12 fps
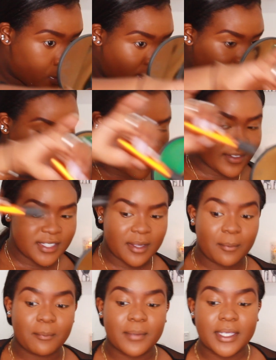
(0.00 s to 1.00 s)
We have
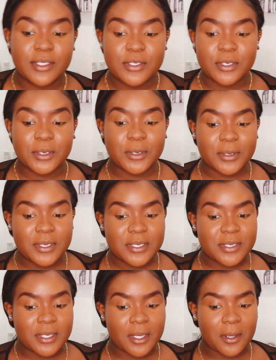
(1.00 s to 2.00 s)
some major
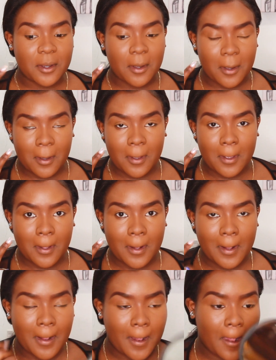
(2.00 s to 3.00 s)
creasing
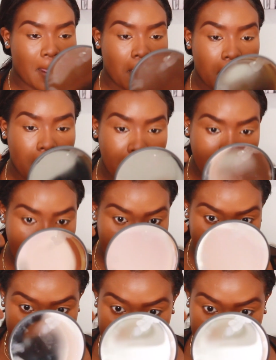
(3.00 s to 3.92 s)
going on